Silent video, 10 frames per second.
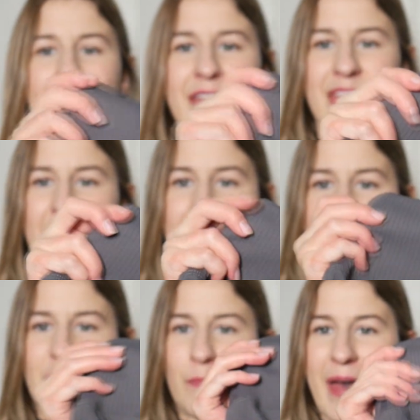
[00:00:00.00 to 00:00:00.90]
And then
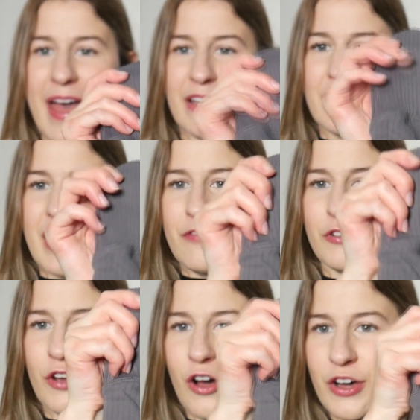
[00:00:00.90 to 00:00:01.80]
at the back,
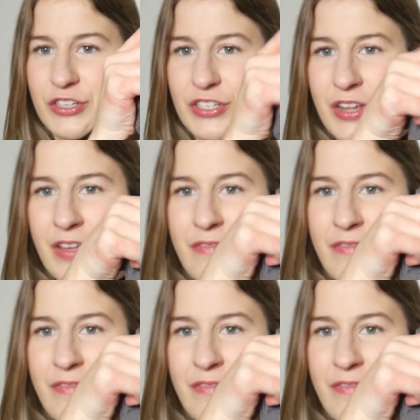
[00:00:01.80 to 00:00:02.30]
they've got